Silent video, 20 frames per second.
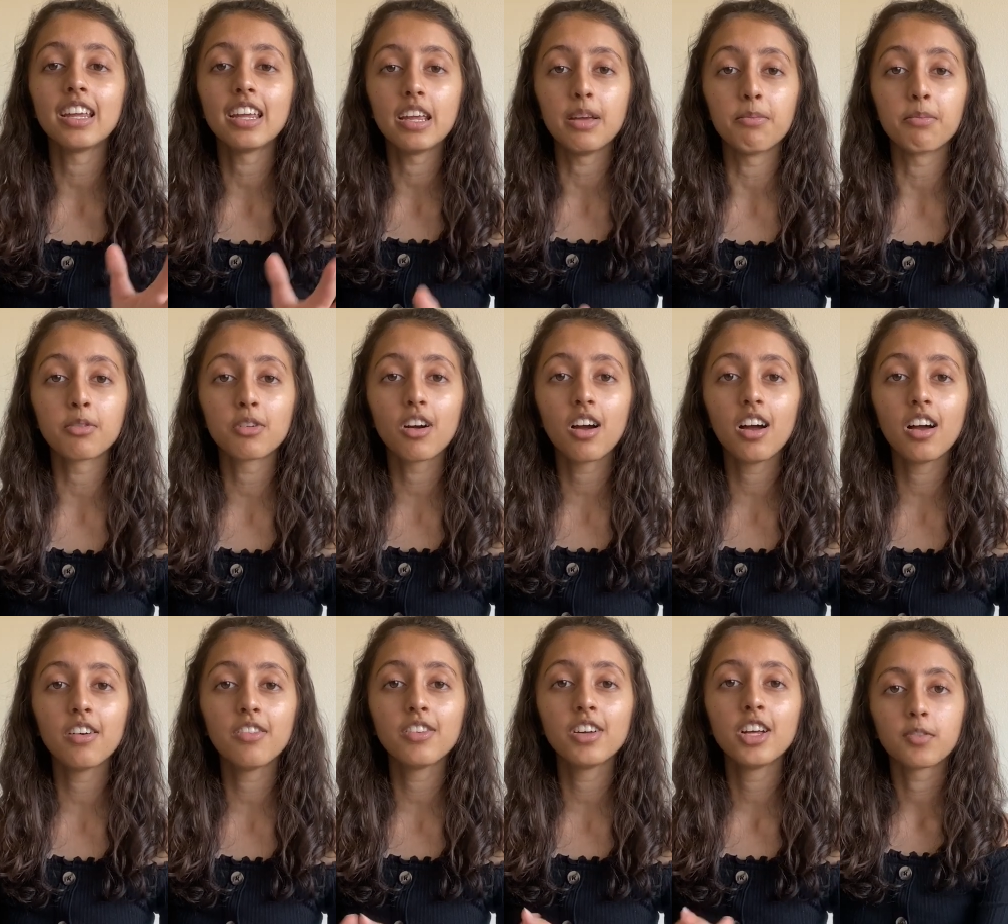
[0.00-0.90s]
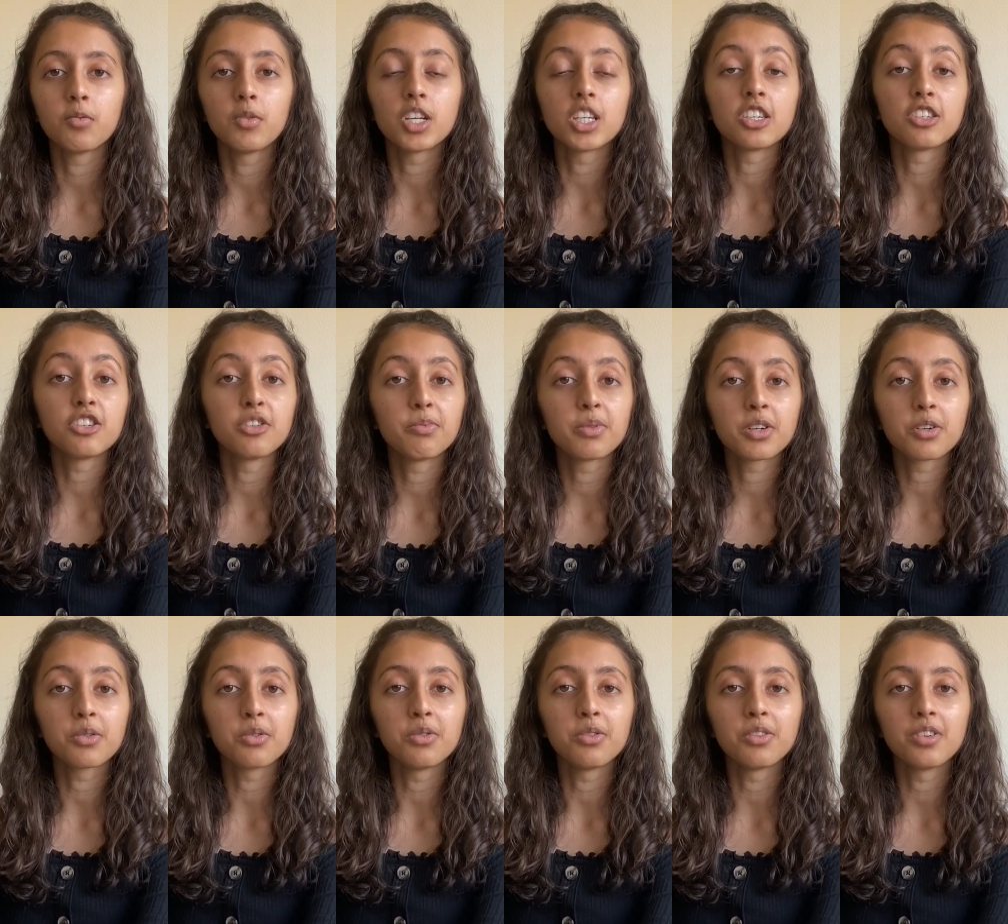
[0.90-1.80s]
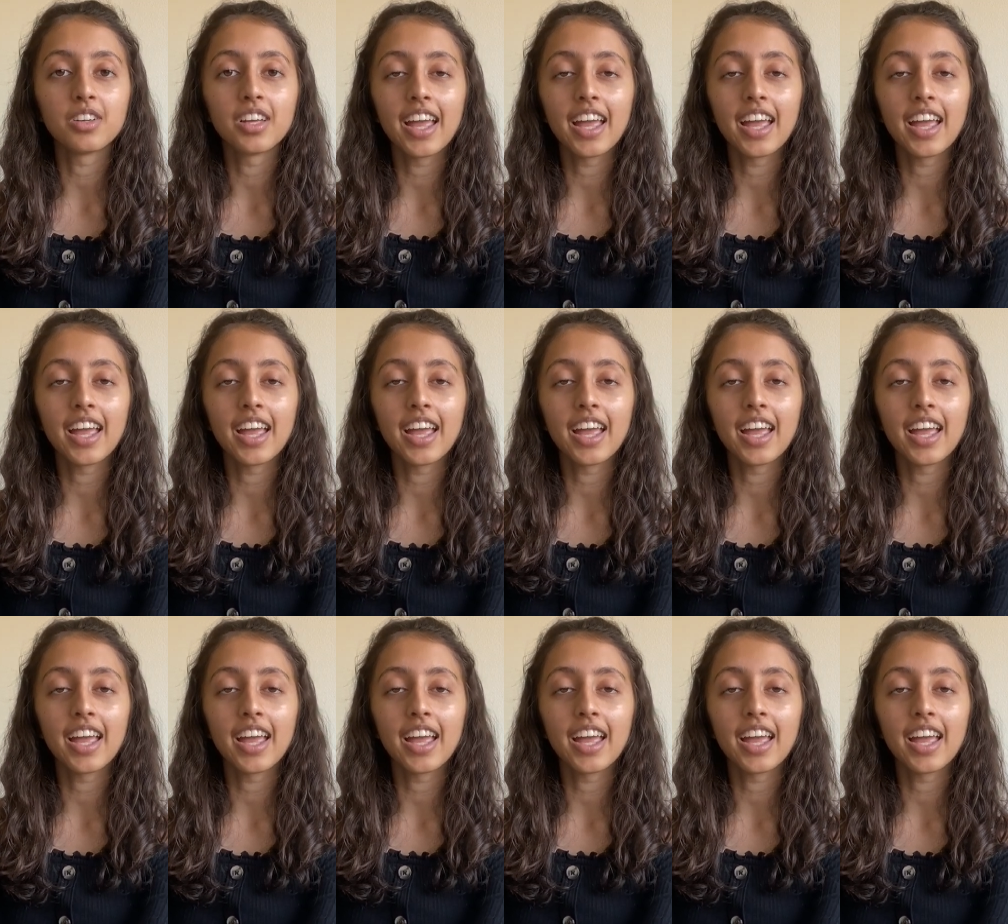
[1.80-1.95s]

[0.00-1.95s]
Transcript: improv, which is super cool,